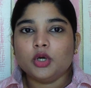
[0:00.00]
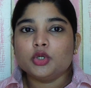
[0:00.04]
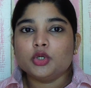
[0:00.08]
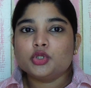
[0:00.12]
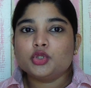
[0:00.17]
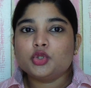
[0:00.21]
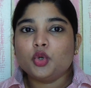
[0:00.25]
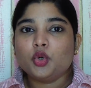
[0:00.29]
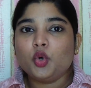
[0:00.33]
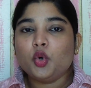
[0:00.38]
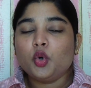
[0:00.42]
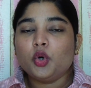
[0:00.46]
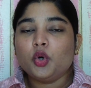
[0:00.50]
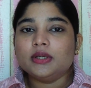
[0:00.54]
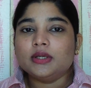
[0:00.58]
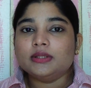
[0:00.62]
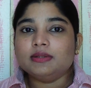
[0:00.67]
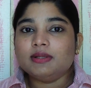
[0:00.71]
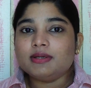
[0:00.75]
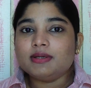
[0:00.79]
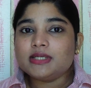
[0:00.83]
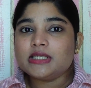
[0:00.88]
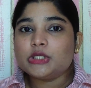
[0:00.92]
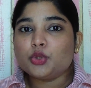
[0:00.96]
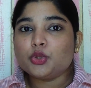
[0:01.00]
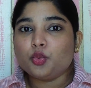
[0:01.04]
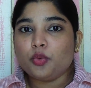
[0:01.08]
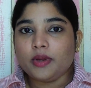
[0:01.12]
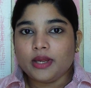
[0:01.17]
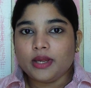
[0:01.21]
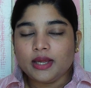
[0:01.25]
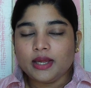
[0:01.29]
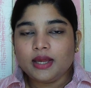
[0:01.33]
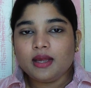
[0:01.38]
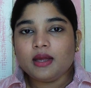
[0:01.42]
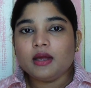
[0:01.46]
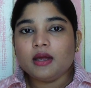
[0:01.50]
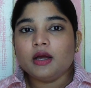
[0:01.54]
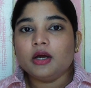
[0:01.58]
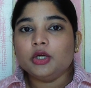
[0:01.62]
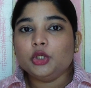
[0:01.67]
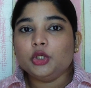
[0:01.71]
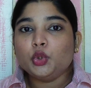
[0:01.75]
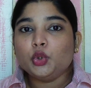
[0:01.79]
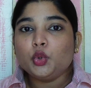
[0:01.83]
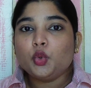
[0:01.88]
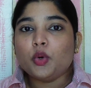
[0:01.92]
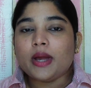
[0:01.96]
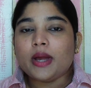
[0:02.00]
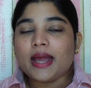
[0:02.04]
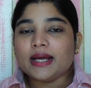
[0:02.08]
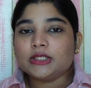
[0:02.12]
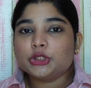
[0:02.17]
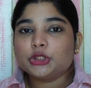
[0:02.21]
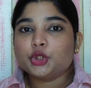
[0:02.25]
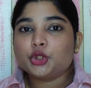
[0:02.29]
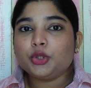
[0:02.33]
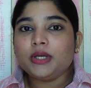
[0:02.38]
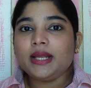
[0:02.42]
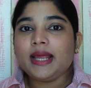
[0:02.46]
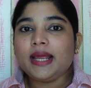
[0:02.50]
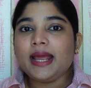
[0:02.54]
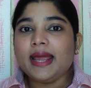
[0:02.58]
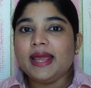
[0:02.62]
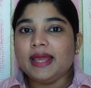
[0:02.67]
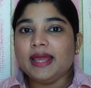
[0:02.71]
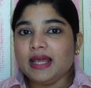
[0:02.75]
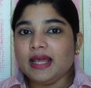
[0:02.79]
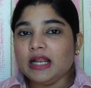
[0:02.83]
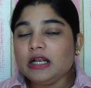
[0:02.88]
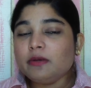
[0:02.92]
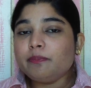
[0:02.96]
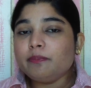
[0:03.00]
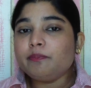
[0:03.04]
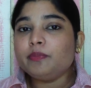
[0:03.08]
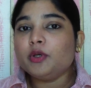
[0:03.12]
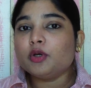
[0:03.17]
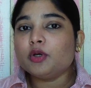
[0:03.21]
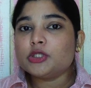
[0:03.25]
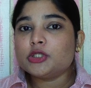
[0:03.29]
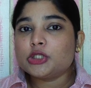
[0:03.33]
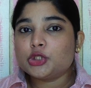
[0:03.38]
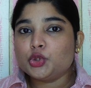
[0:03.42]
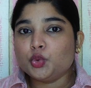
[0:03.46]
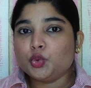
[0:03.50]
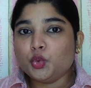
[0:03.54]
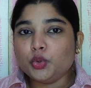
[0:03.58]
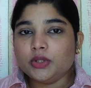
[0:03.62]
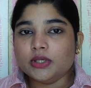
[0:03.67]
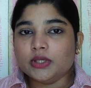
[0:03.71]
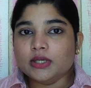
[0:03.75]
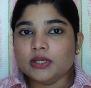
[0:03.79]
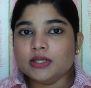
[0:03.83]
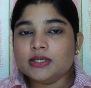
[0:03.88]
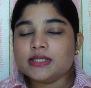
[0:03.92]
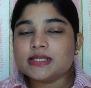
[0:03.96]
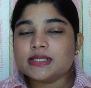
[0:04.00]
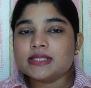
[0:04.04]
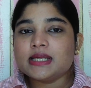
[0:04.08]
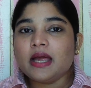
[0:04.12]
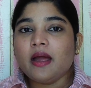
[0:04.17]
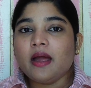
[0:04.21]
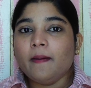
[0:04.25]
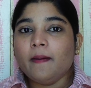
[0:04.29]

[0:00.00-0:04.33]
So this way you actually help your students